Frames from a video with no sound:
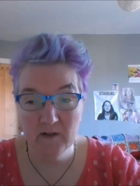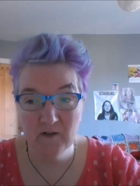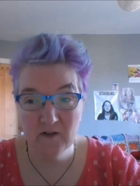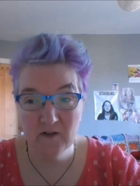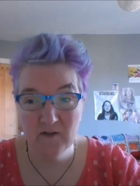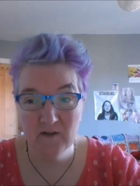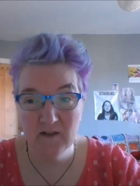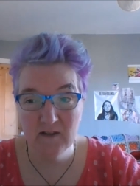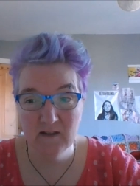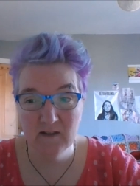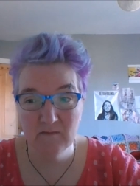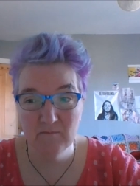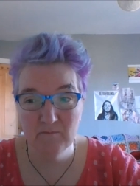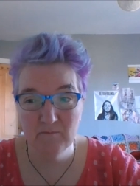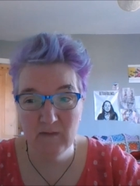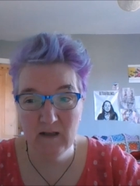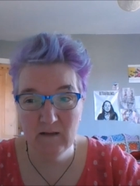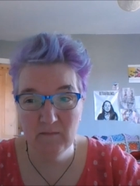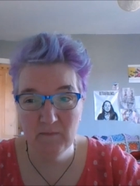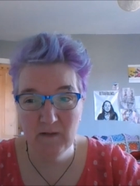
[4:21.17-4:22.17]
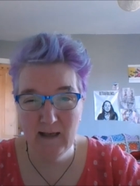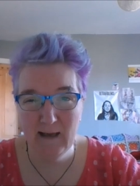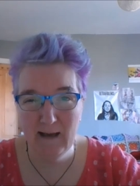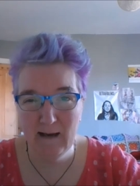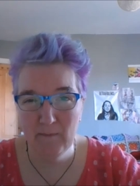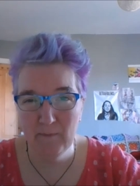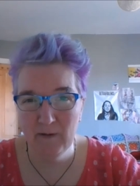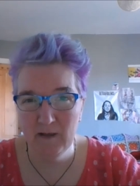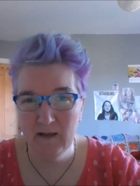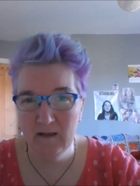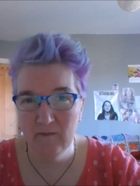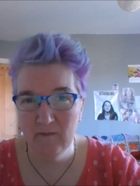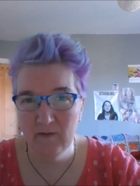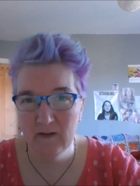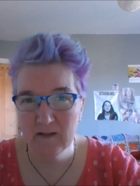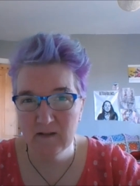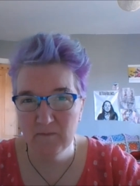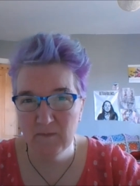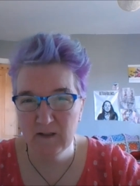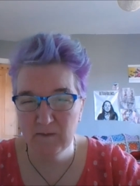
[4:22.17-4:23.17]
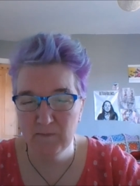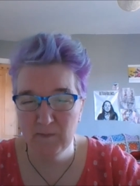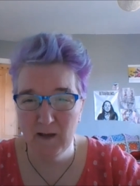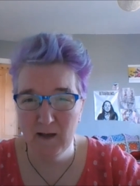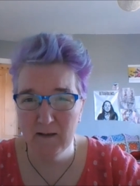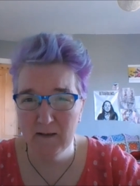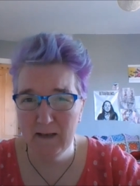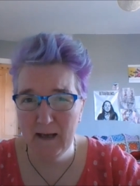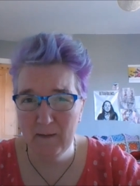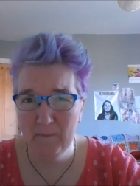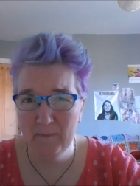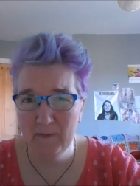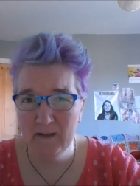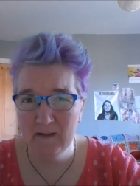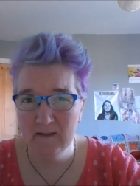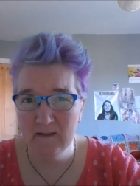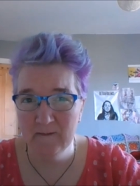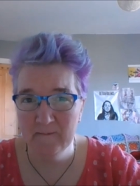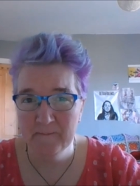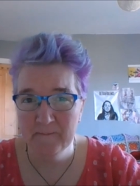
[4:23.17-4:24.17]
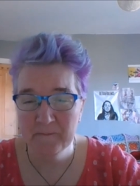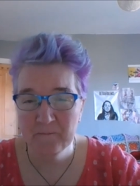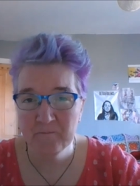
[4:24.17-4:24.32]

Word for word: It's just that it doesn't make me happy. In fact, it makes me unhappy to